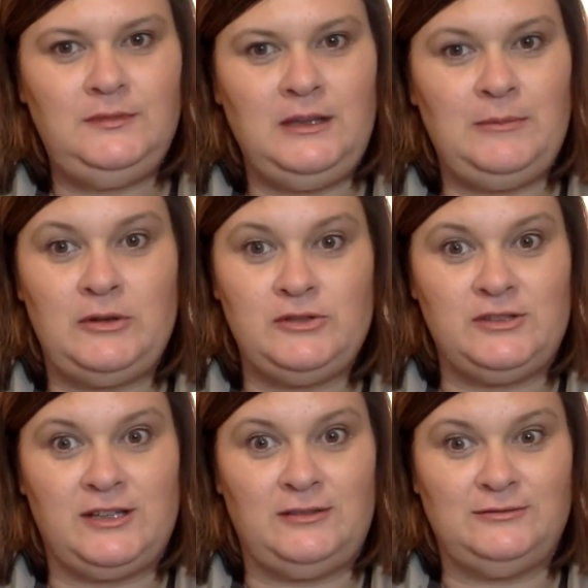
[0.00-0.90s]
Compose
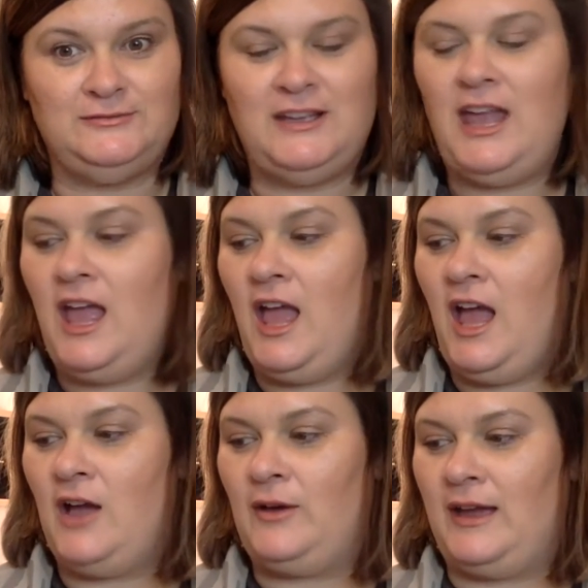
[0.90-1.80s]
yourself.
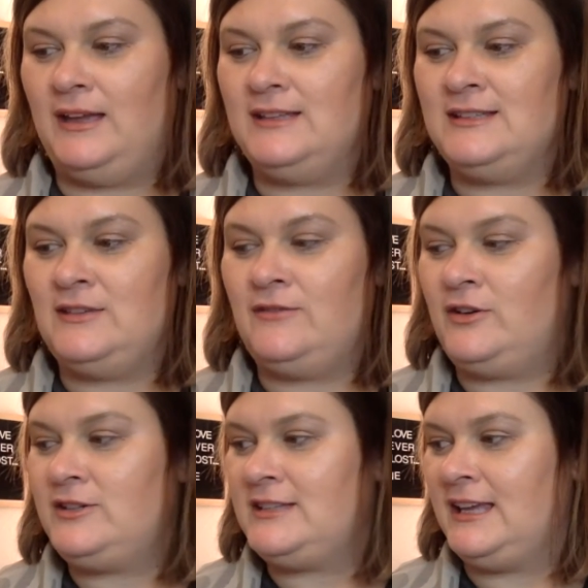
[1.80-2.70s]
Okay, so the
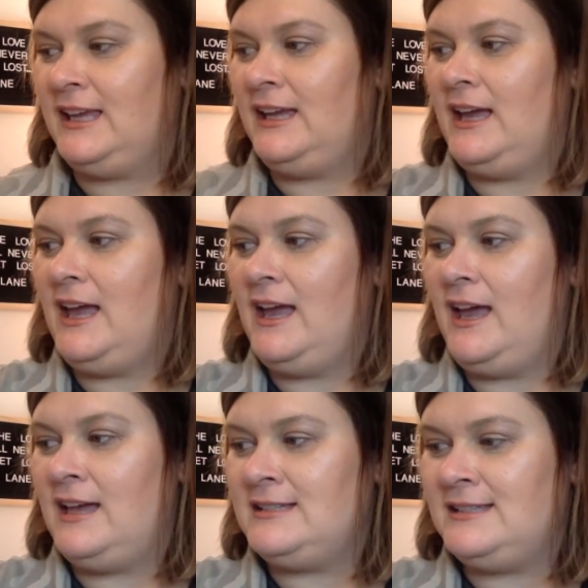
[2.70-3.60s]
first thing
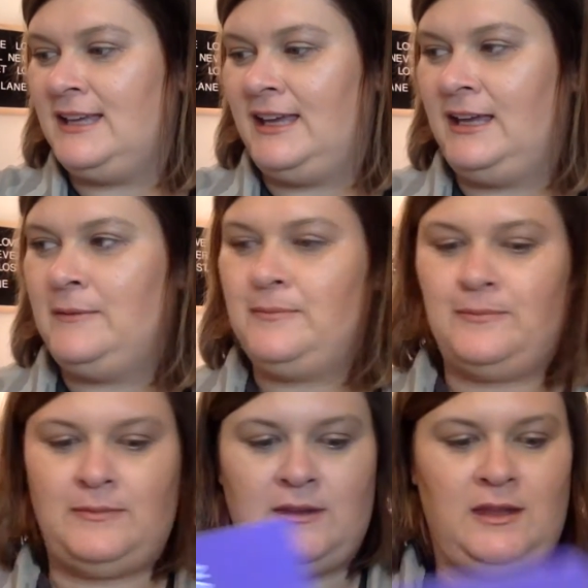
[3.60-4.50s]
I see,
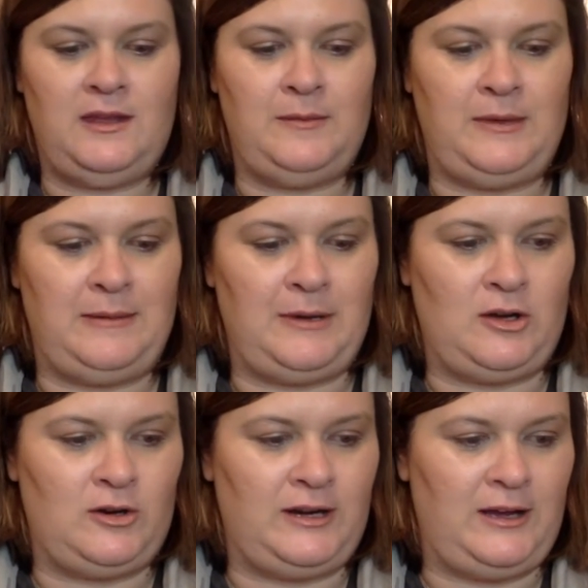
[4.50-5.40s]
get my
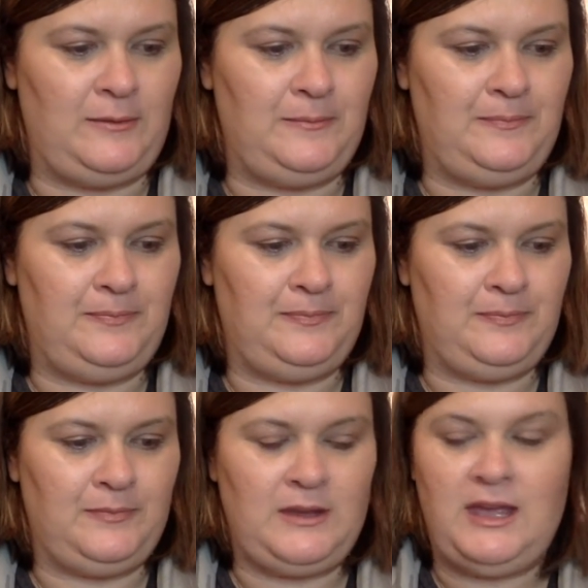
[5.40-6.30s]
card out.
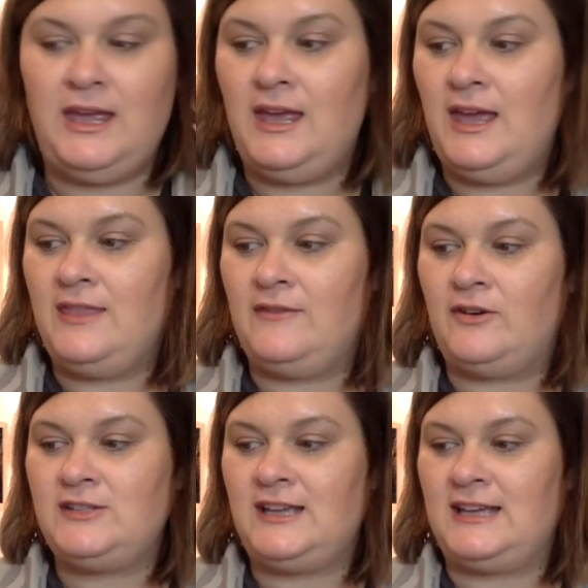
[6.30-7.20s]
The
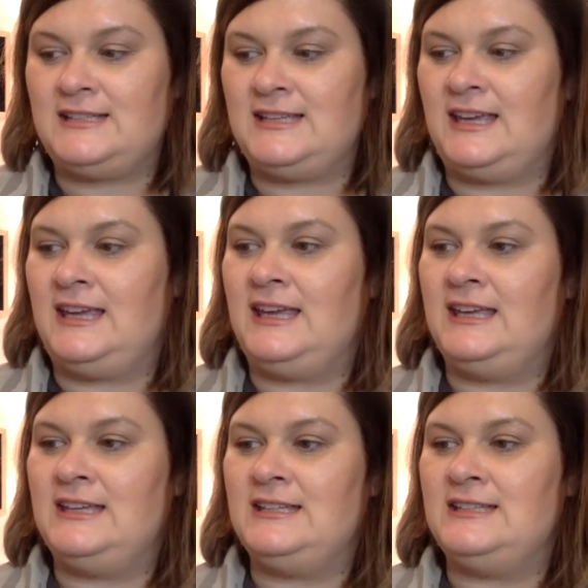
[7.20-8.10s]
first thing I see
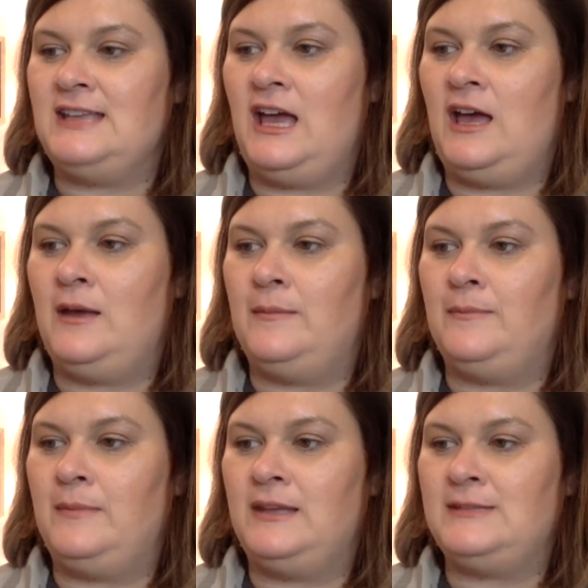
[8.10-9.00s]
is
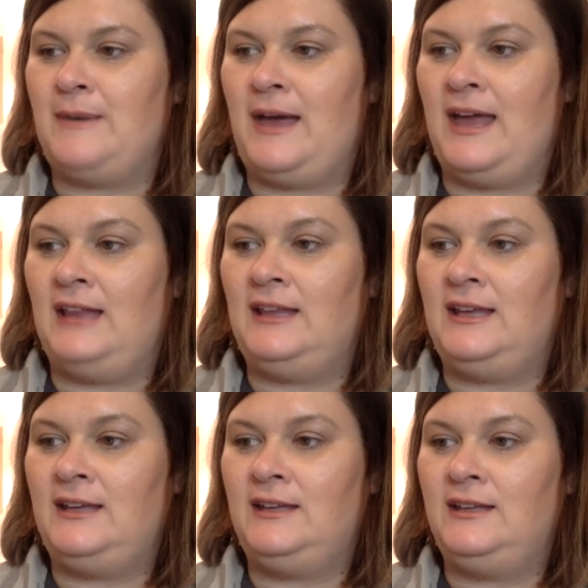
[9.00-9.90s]
it's by
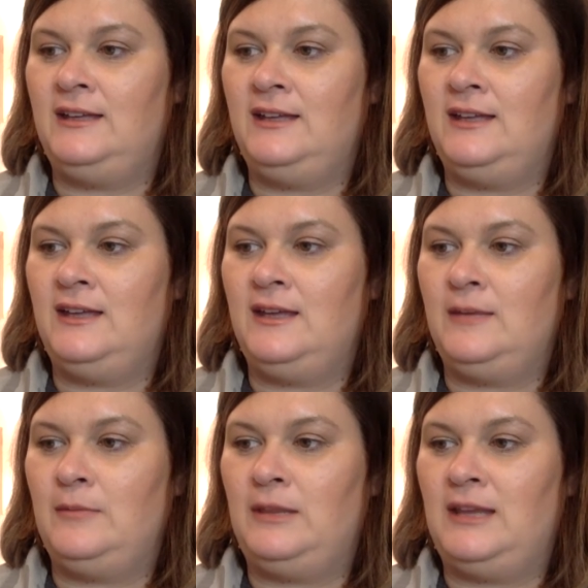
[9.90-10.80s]
Ella
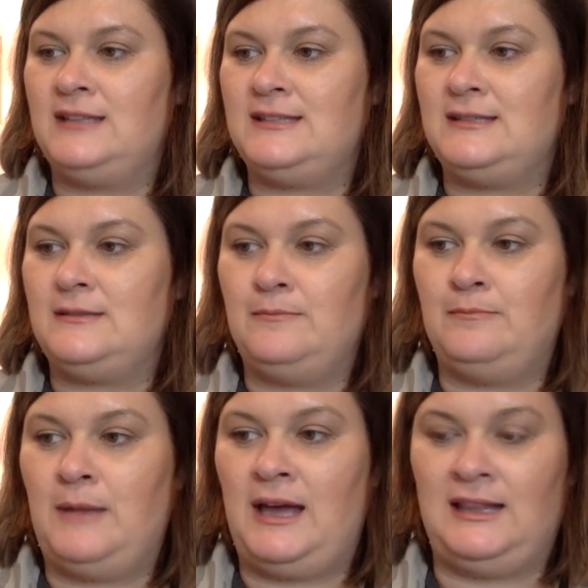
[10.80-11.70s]
plus
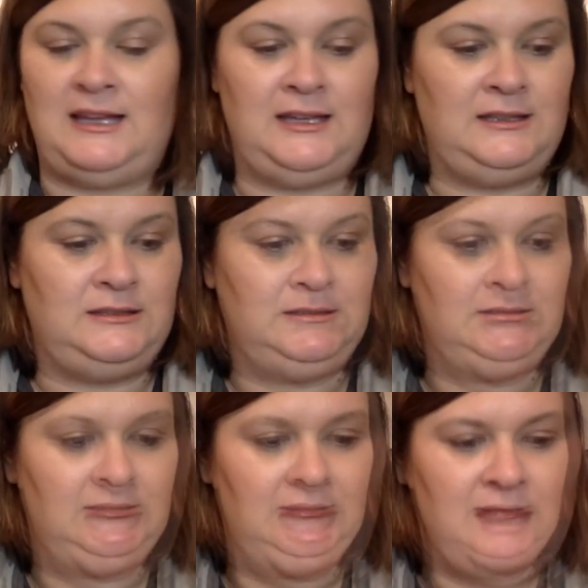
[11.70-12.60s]
Mila.
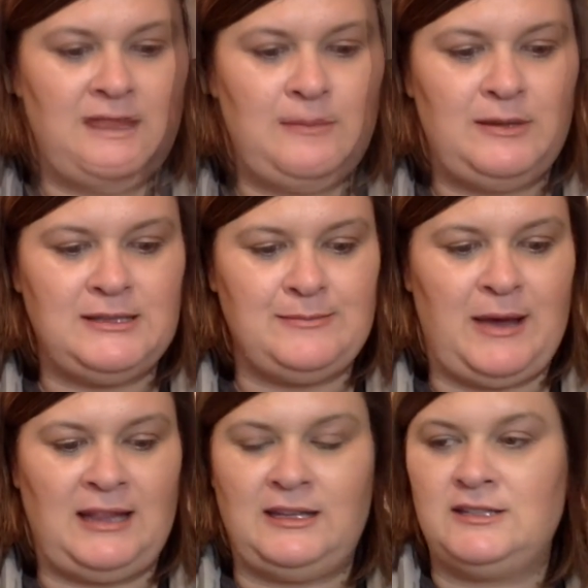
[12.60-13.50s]
Ella plus
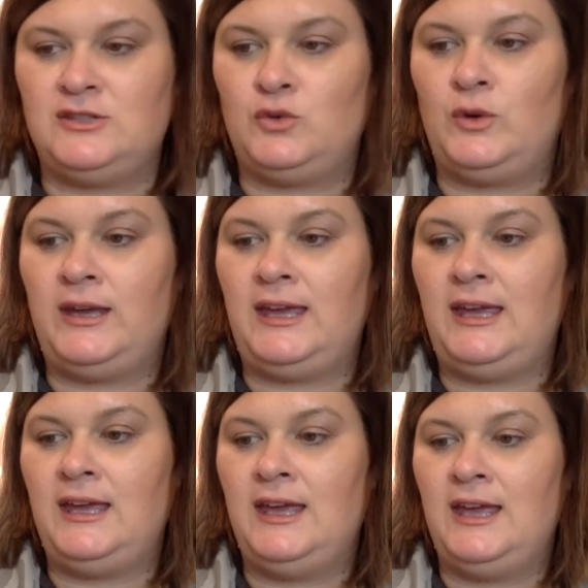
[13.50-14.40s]
Mila soy
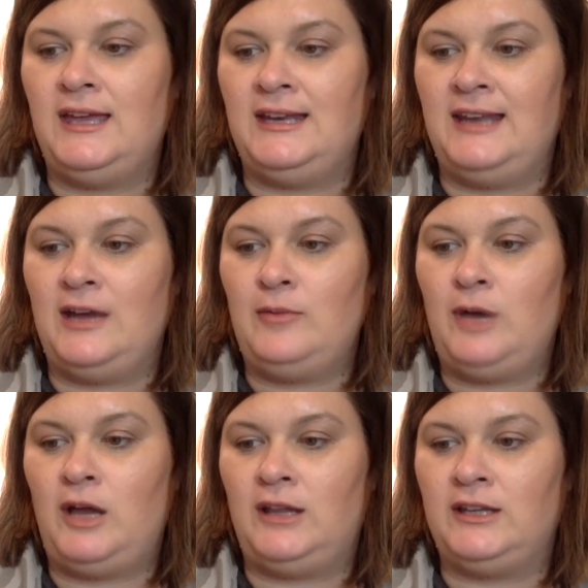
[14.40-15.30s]
nail
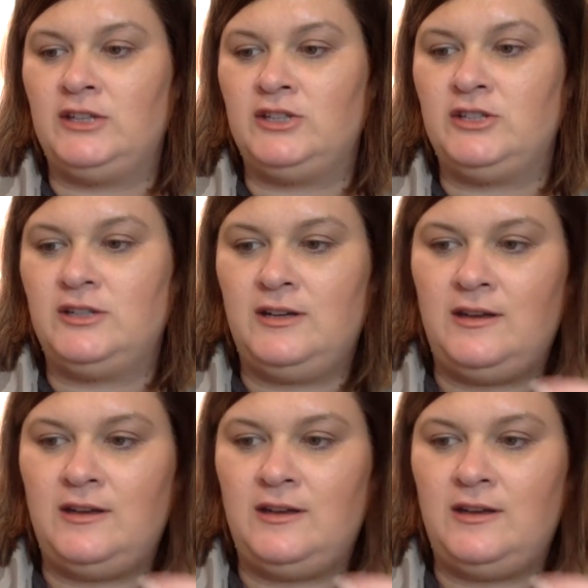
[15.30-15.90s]
polish.